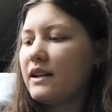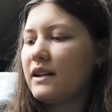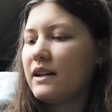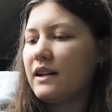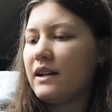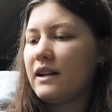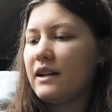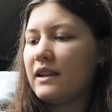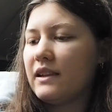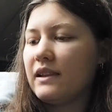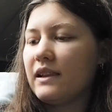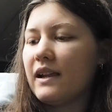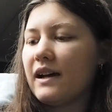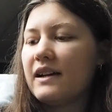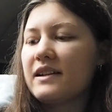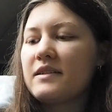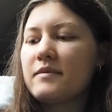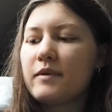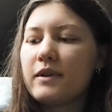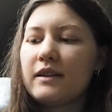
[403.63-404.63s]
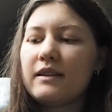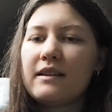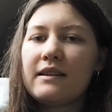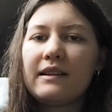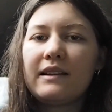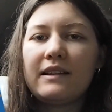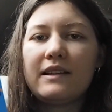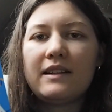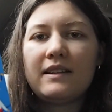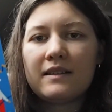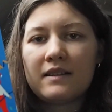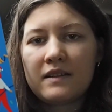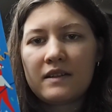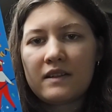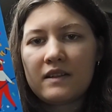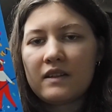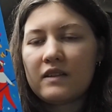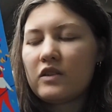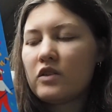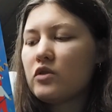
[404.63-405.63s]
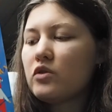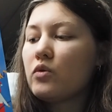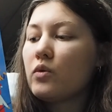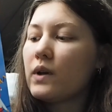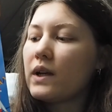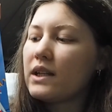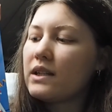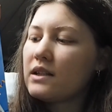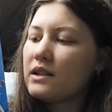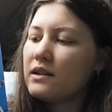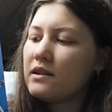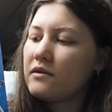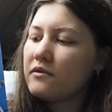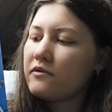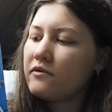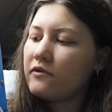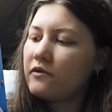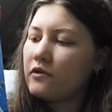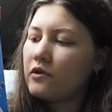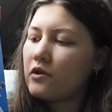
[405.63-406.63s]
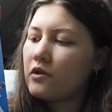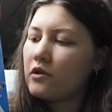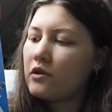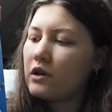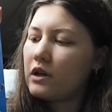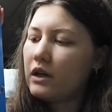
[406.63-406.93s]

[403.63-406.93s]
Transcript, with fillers: And last but not least, 24.